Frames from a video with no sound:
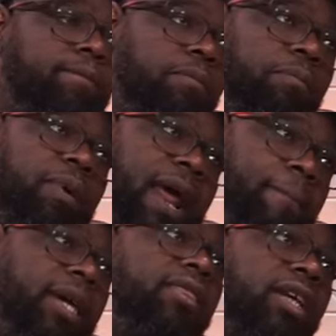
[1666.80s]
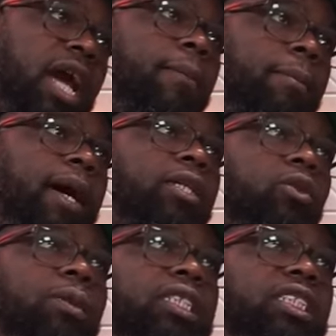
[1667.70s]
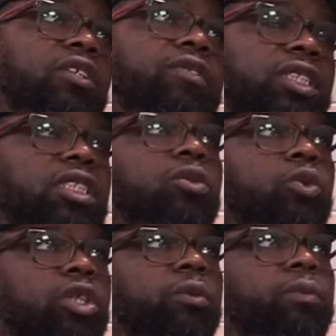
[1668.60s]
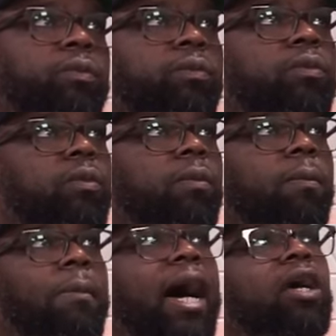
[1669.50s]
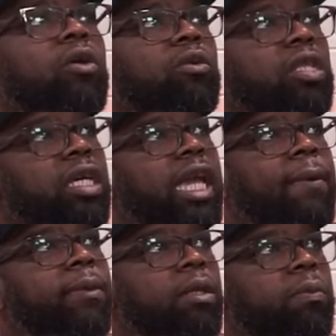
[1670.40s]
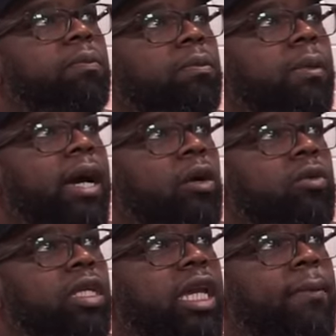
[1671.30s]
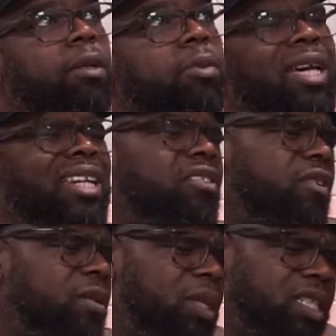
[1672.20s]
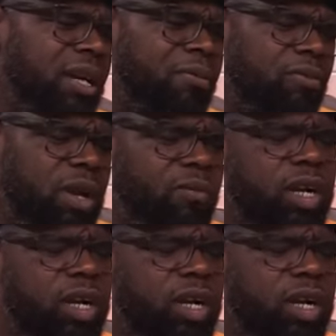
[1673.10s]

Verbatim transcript: But I made the compromise with myself, and this is where my own thing came into my own thing came into play. And it's funny because I'm I'm